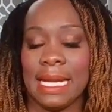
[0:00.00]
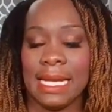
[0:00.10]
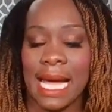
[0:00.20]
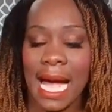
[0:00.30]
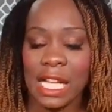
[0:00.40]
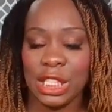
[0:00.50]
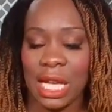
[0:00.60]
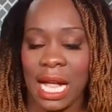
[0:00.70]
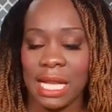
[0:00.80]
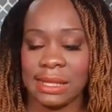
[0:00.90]
in
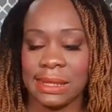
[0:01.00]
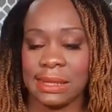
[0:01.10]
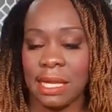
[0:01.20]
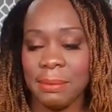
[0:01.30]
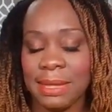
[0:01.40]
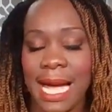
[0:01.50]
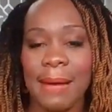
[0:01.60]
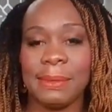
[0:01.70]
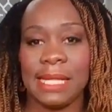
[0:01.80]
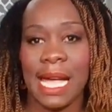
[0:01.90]
Agile,
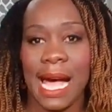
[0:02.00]
sometimes they